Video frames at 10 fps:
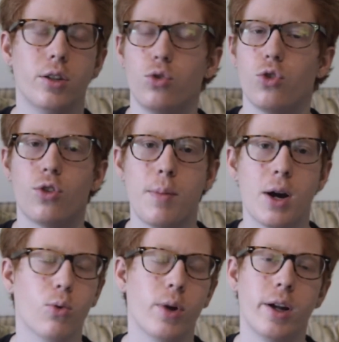just
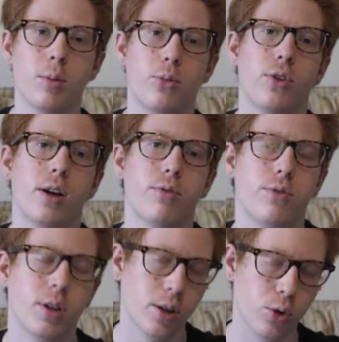about random stuff
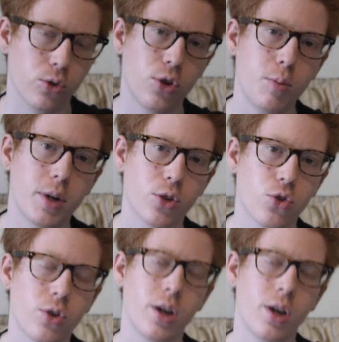a little too much,